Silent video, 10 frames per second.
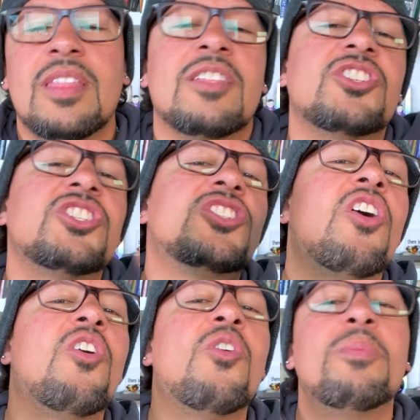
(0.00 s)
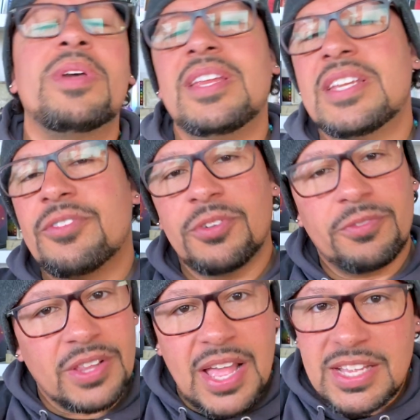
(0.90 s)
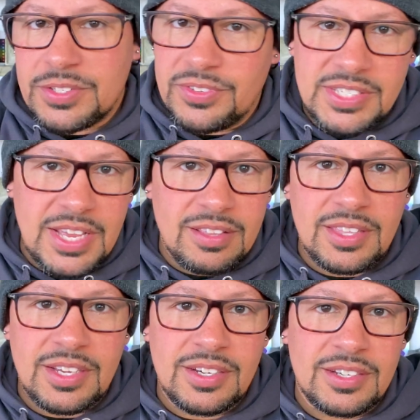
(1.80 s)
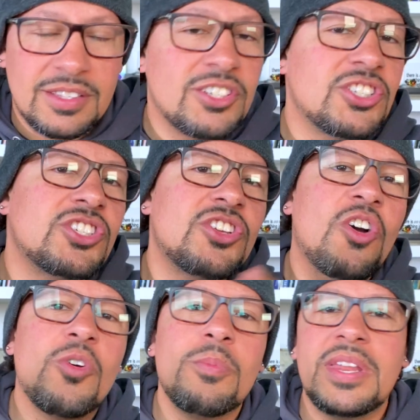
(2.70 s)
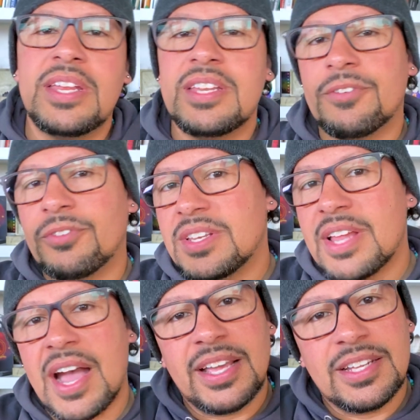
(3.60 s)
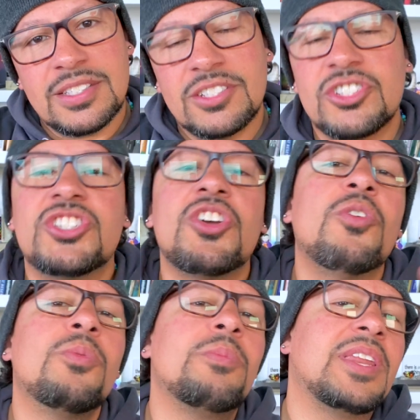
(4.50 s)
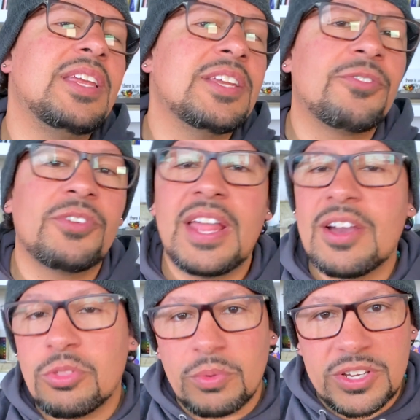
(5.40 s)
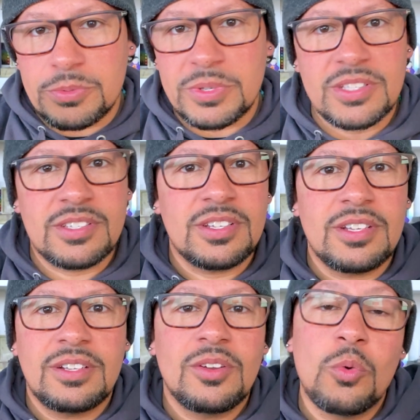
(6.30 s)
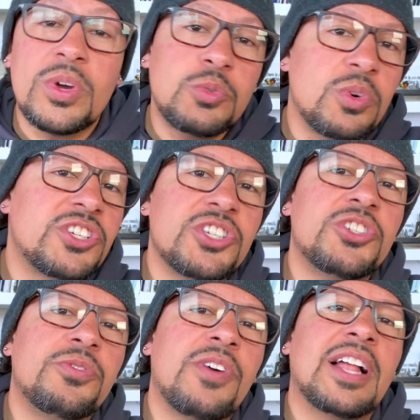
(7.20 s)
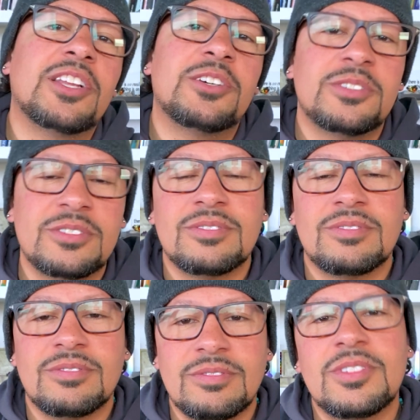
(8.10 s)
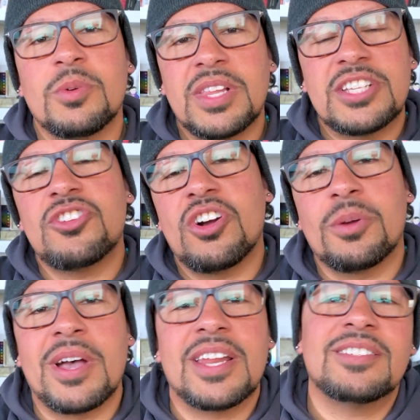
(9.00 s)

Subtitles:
There's so many different philosophies out there. There's so many different diets. There's so many different health regimens. Which one should you follow? Well, let's talk about it.